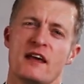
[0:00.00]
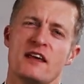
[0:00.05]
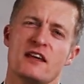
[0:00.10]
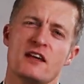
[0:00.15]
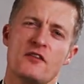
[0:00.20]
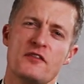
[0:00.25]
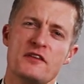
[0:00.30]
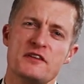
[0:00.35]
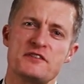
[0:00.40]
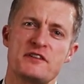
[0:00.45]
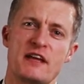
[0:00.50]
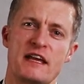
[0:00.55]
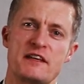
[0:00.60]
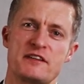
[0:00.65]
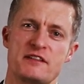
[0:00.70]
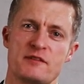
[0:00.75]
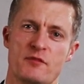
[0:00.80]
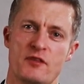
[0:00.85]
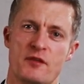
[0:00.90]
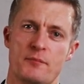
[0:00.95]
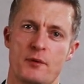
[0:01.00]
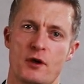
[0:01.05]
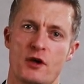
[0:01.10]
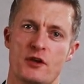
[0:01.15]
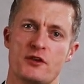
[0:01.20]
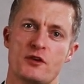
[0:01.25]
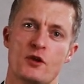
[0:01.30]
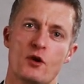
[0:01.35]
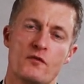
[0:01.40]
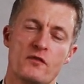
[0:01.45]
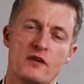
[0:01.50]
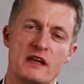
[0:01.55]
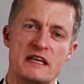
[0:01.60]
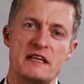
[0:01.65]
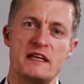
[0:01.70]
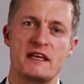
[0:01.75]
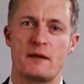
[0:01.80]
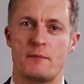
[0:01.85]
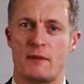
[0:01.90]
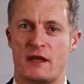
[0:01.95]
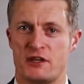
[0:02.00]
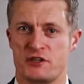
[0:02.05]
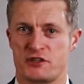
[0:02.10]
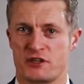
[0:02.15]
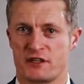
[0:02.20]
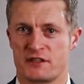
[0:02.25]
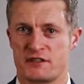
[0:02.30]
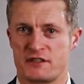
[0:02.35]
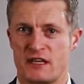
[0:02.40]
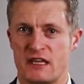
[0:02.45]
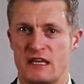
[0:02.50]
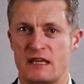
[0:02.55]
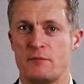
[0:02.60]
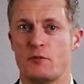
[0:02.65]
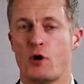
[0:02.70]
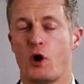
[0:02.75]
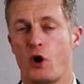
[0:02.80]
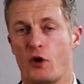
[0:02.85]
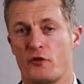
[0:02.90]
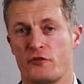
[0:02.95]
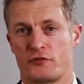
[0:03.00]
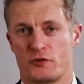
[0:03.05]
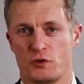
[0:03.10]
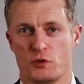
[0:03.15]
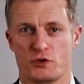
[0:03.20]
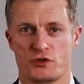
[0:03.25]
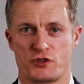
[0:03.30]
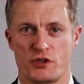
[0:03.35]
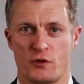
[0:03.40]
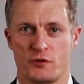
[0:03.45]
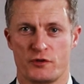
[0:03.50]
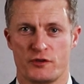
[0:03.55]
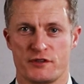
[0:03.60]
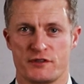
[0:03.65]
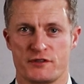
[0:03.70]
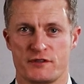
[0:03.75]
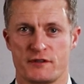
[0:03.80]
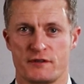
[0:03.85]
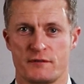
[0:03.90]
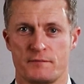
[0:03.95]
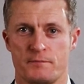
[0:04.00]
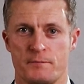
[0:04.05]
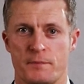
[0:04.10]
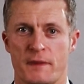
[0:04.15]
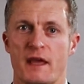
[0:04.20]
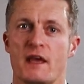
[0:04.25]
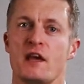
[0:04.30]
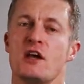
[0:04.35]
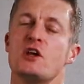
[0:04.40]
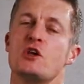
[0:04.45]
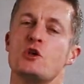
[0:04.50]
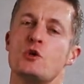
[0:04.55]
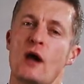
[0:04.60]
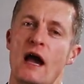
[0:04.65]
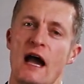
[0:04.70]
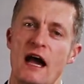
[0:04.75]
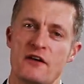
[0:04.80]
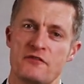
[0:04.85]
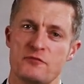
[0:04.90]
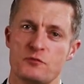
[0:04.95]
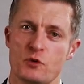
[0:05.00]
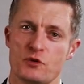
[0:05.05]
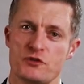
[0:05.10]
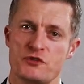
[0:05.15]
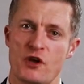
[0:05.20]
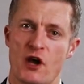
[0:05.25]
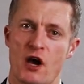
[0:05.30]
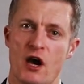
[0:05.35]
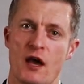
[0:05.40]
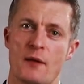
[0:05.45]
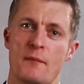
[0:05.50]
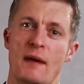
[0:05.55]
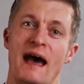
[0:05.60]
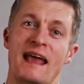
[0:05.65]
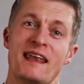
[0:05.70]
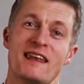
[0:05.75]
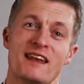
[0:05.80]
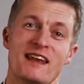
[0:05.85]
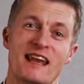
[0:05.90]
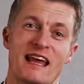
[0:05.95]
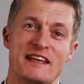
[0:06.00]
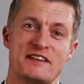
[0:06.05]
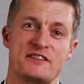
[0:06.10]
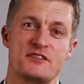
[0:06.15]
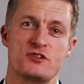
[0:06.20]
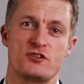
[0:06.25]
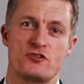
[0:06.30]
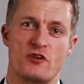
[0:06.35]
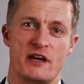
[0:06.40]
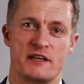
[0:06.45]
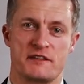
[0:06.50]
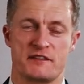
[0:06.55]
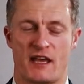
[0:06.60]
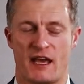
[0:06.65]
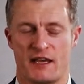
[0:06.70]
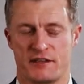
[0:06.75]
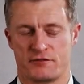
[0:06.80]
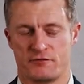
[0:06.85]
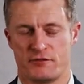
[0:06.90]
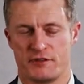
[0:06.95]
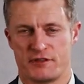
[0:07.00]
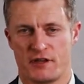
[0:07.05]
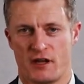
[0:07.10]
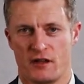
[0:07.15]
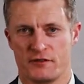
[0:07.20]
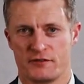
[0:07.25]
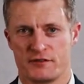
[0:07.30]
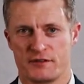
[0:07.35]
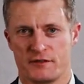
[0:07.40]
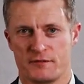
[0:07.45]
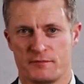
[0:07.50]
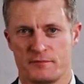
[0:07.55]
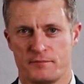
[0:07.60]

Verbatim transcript: You know, this takes some of the burden of leading and managing a team off your shoulders. You have more time and less stress as a result.